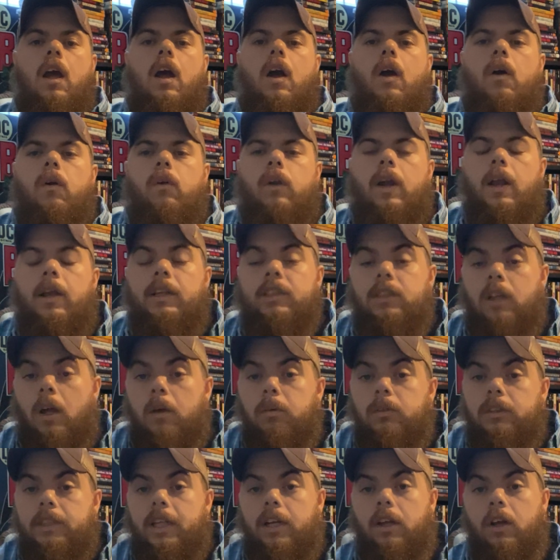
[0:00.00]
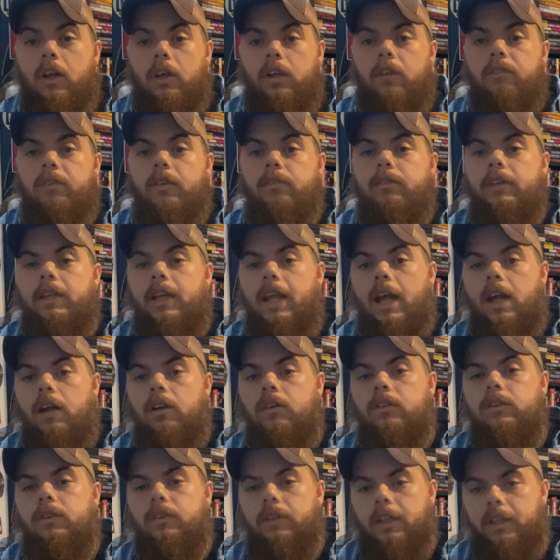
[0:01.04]
We're almost at 150 now,
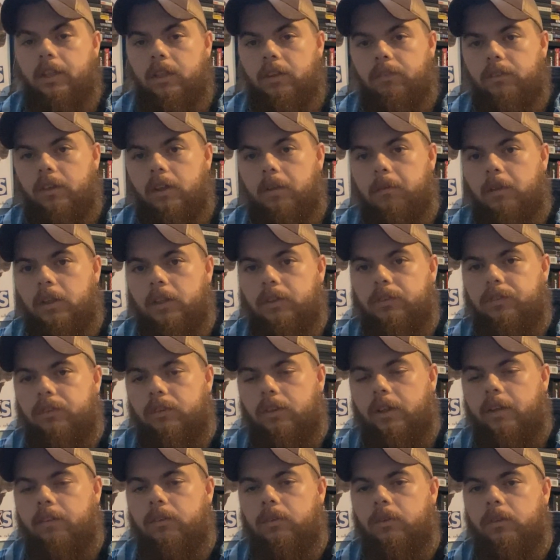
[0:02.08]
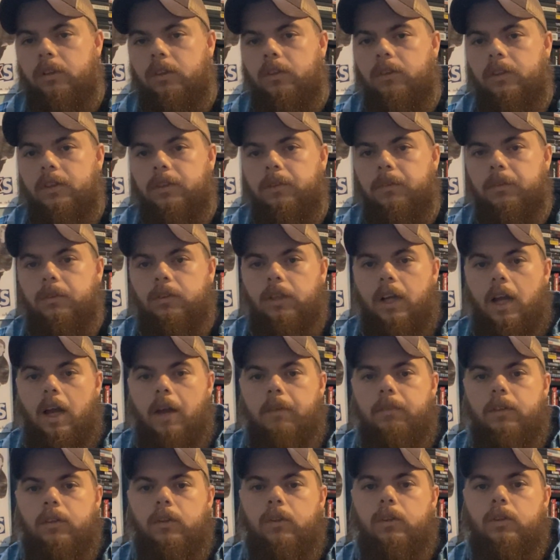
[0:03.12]
so thank you very much for everyone who has subscribed
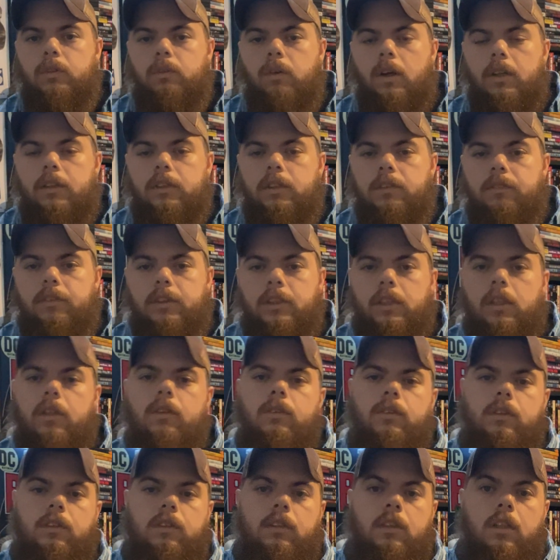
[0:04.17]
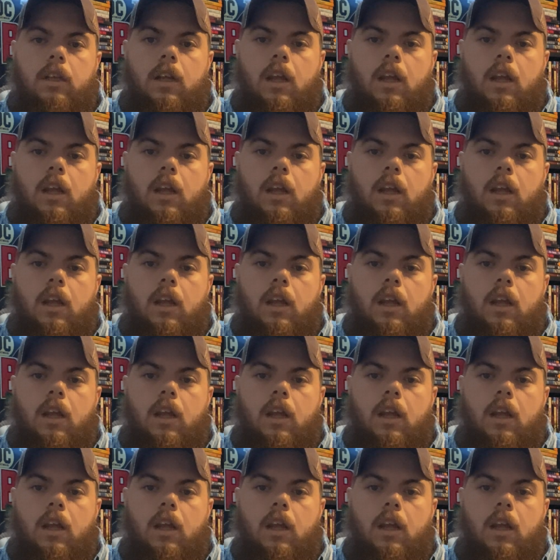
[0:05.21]
and who has watched the videos.